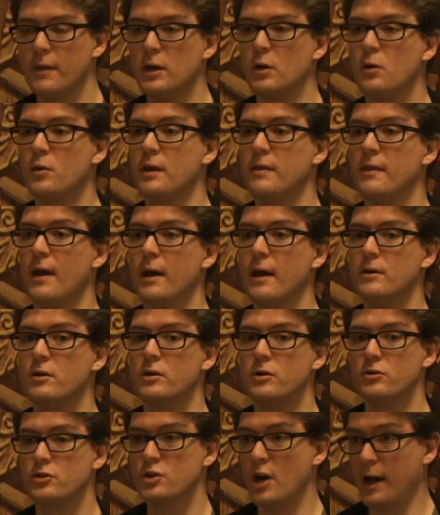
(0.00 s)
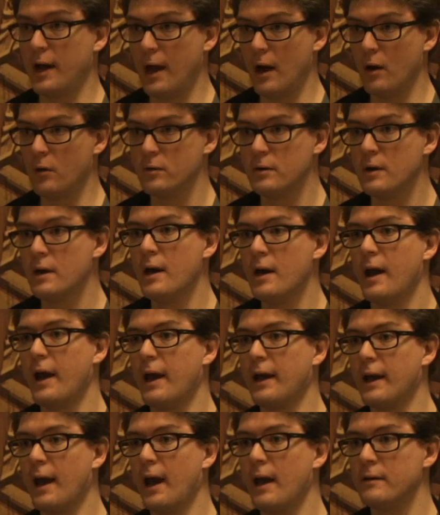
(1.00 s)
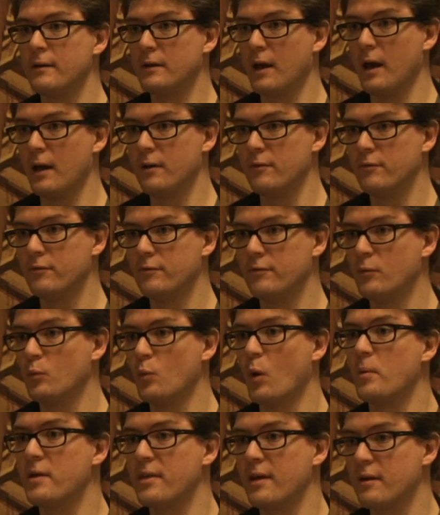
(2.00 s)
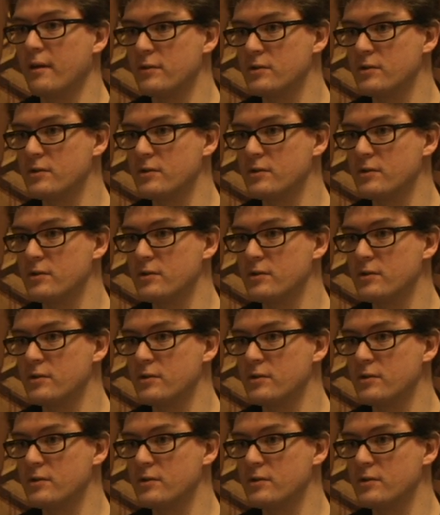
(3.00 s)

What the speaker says: that you can then check out and get kind of what we